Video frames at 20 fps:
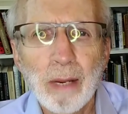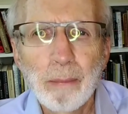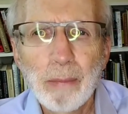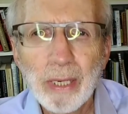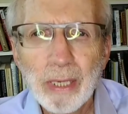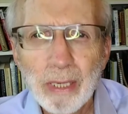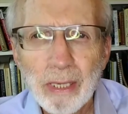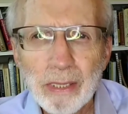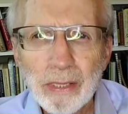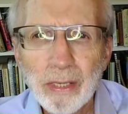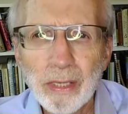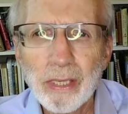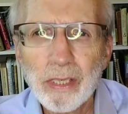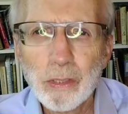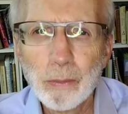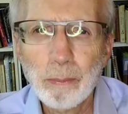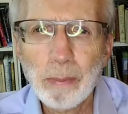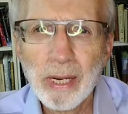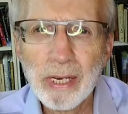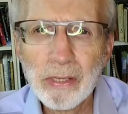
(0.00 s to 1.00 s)
because
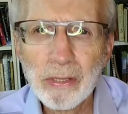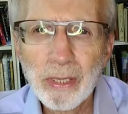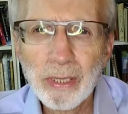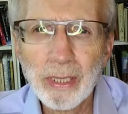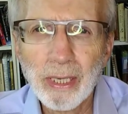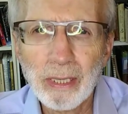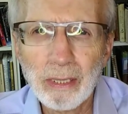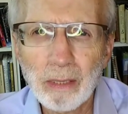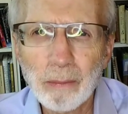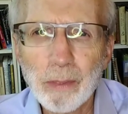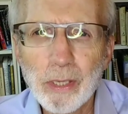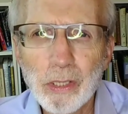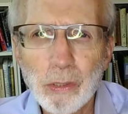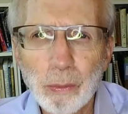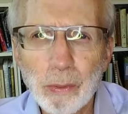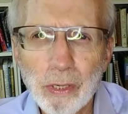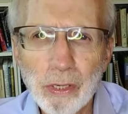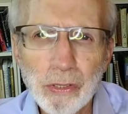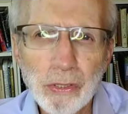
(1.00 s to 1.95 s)
its basic elements were